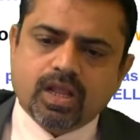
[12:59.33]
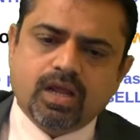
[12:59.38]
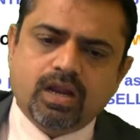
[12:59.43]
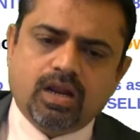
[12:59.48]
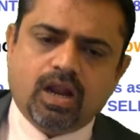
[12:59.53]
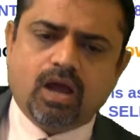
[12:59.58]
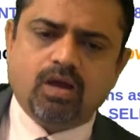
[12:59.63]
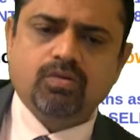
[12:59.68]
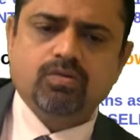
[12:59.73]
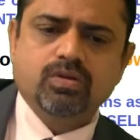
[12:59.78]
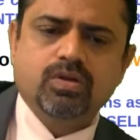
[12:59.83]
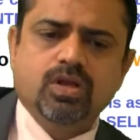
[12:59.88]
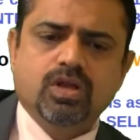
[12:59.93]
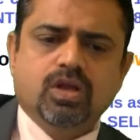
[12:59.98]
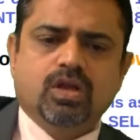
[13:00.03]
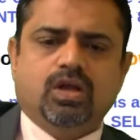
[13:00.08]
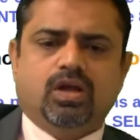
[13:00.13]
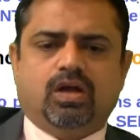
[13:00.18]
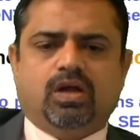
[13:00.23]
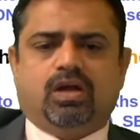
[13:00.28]
Now
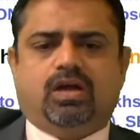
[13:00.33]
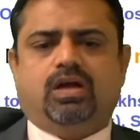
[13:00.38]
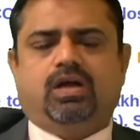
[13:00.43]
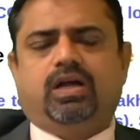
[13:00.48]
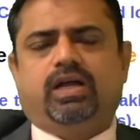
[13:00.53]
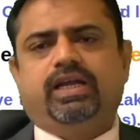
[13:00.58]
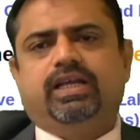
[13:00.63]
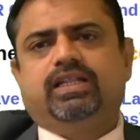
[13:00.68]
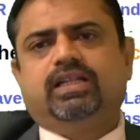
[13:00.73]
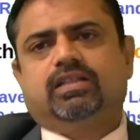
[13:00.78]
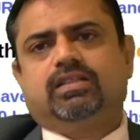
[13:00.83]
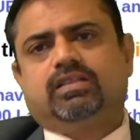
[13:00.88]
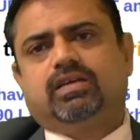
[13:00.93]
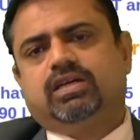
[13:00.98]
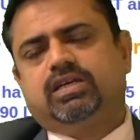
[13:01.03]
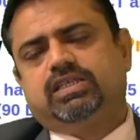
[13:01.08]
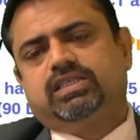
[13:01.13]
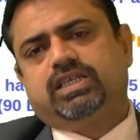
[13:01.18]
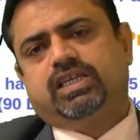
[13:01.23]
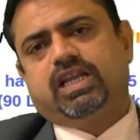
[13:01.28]
in the
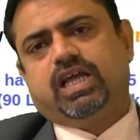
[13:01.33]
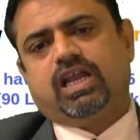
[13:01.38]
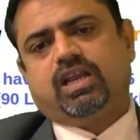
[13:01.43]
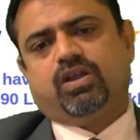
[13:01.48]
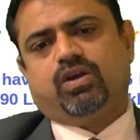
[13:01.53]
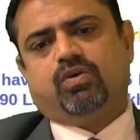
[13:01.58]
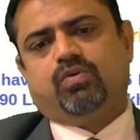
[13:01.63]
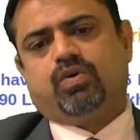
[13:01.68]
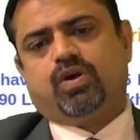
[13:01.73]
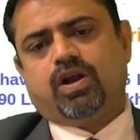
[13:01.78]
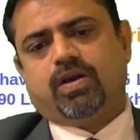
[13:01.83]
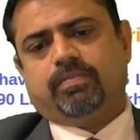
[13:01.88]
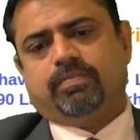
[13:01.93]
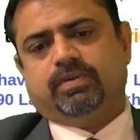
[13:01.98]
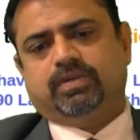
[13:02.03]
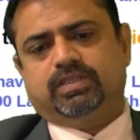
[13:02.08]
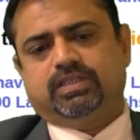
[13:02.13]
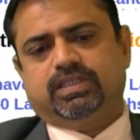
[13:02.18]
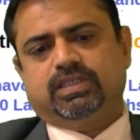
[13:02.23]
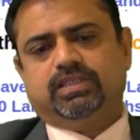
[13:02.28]
third scenario what
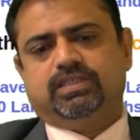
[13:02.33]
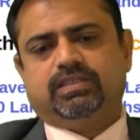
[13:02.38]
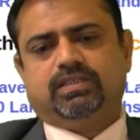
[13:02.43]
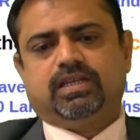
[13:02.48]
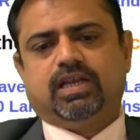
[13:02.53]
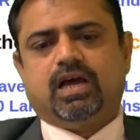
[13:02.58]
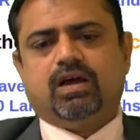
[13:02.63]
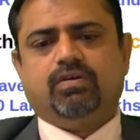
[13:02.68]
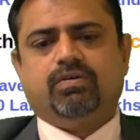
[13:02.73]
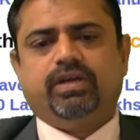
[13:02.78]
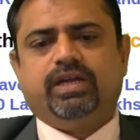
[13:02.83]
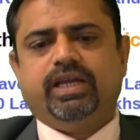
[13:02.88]
happens is, now